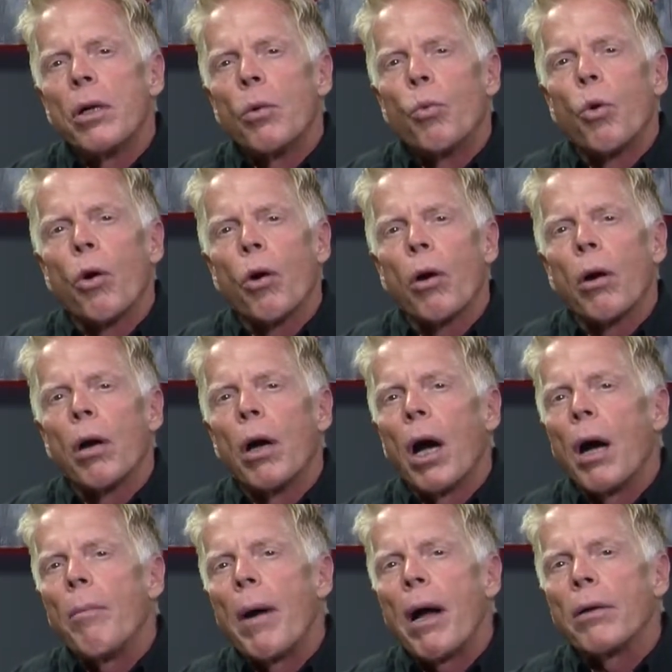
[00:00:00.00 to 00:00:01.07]
were
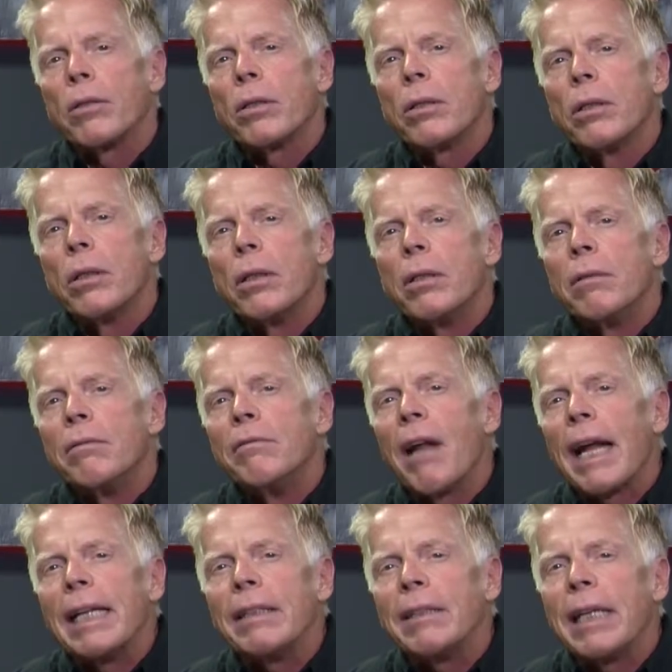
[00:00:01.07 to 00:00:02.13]
about
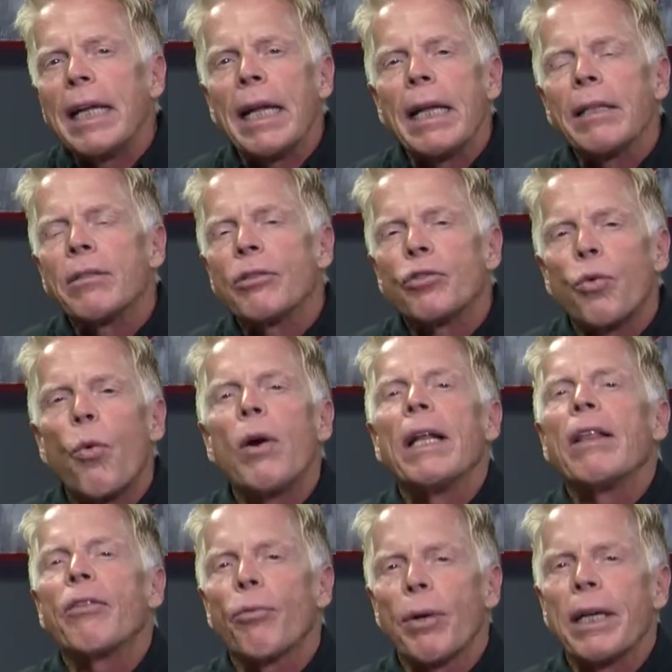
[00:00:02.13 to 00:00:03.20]
19 to
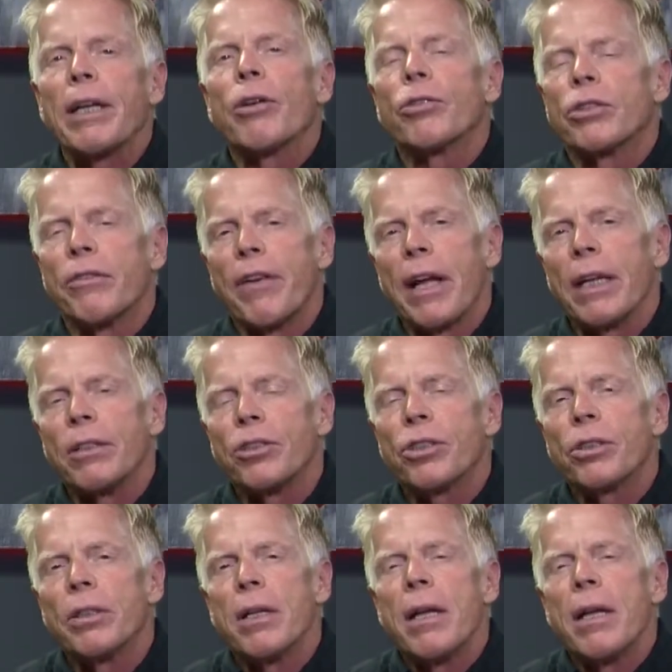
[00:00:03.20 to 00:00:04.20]
23 years of age.